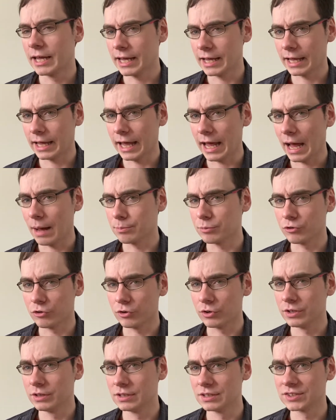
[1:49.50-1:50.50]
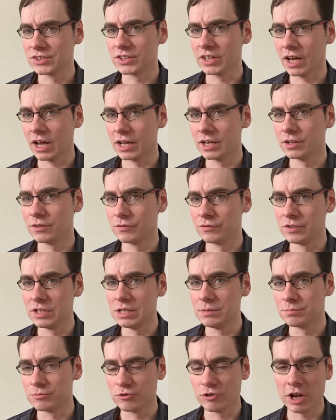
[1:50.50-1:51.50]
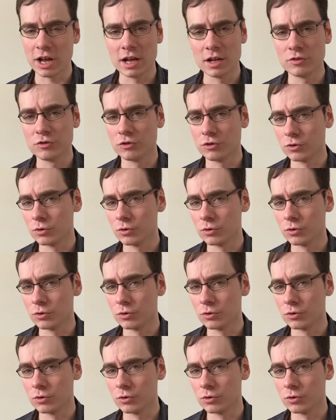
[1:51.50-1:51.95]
Capturing this kind of deep change